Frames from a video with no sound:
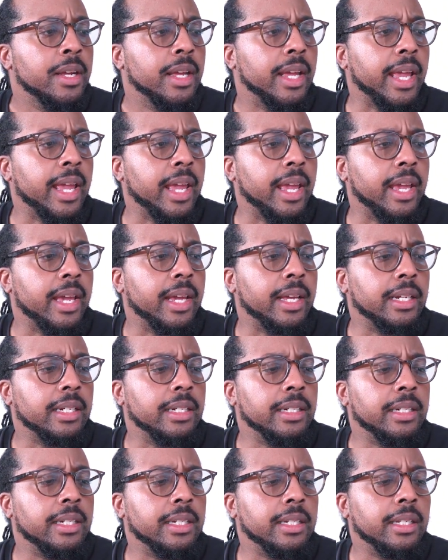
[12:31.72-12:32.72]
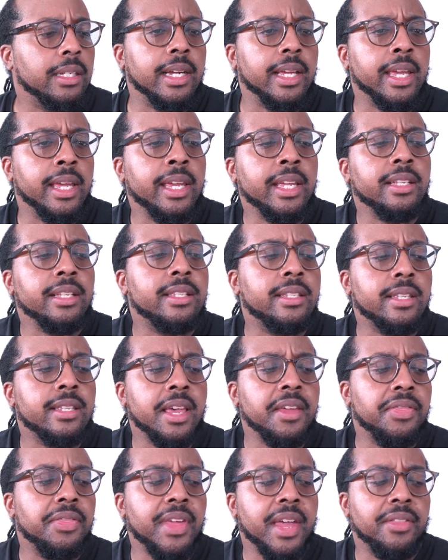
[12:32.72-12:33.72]
And he
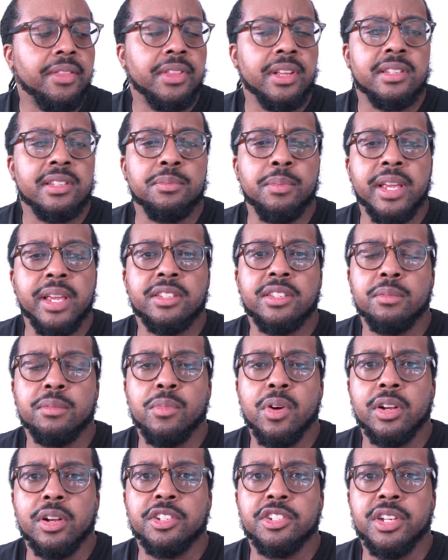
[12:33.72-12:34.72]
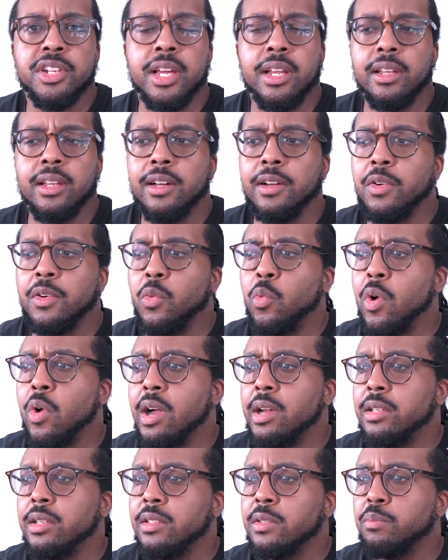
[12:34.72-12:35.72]
said that this Maison Margiela
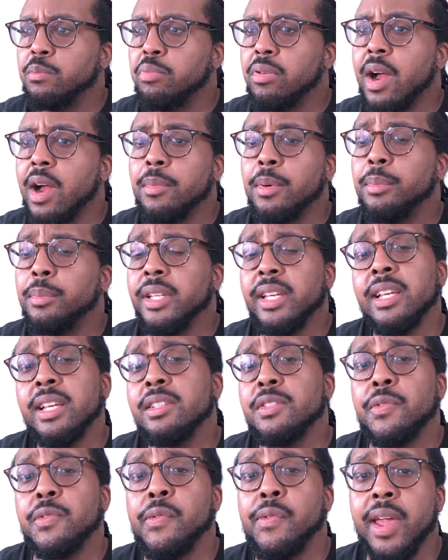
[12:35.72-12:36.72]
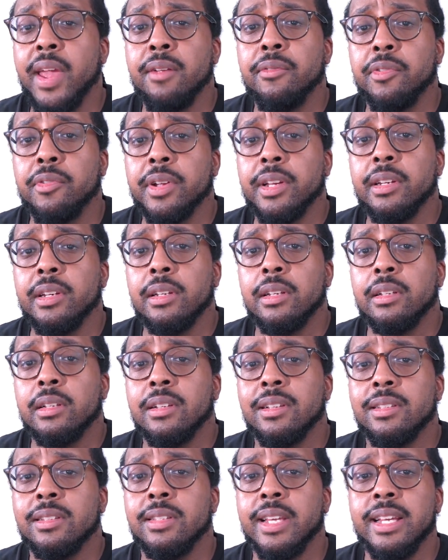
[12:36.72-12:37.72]
was probably his favorite
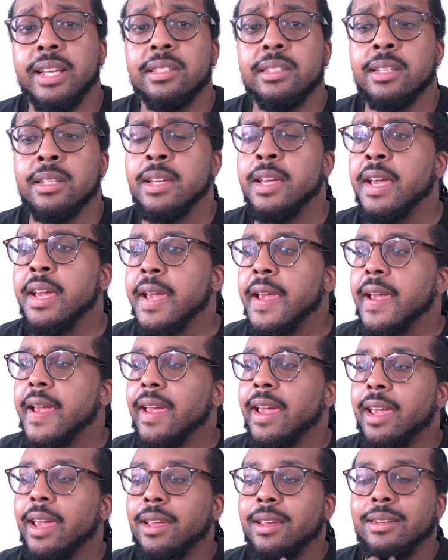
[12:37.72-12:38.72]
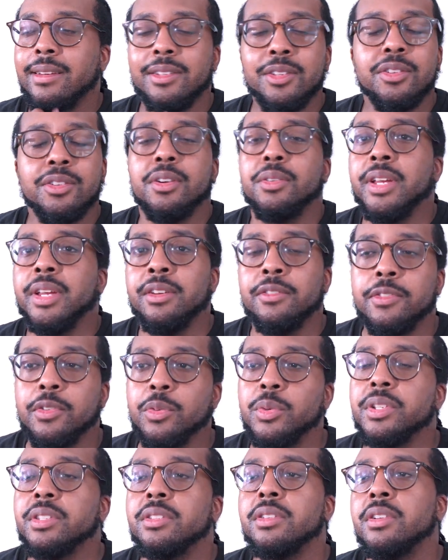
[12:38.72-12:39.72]
scent. And you know,
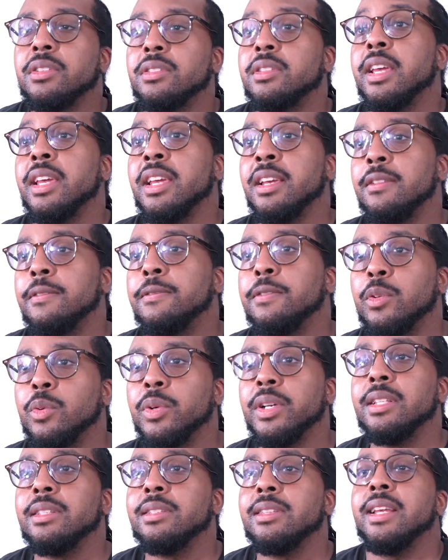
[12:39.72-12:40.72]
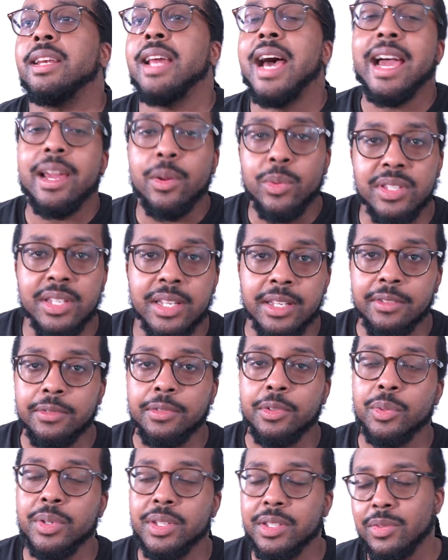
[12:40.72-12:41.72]
influencers, they influence, and I was
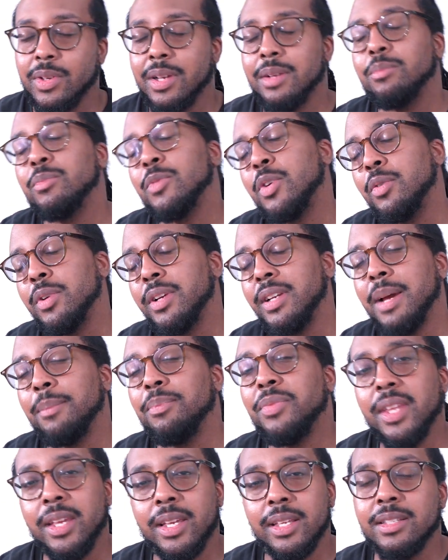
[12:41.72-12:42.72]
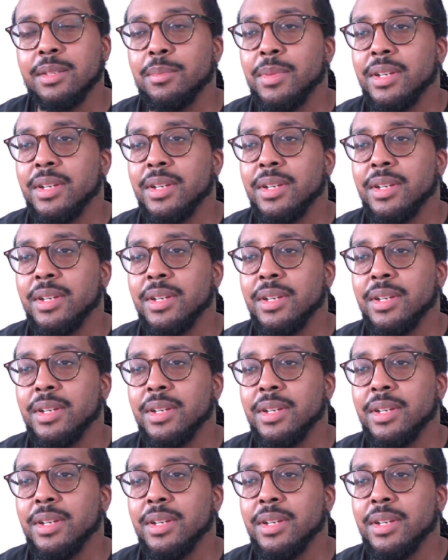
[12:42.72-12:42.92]
influenced. So I'm thinking to